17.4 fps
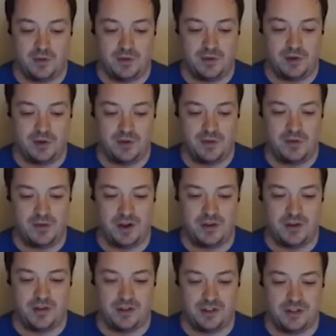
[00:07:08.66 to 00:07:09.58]

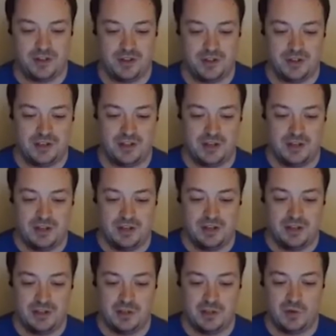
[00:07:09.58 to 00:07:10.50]
Darvish and his
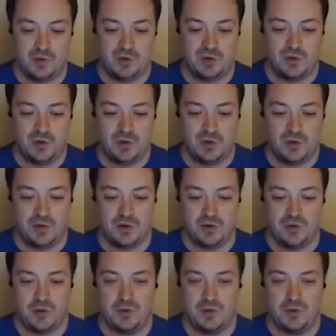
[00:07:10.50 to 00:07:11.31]
2 2/3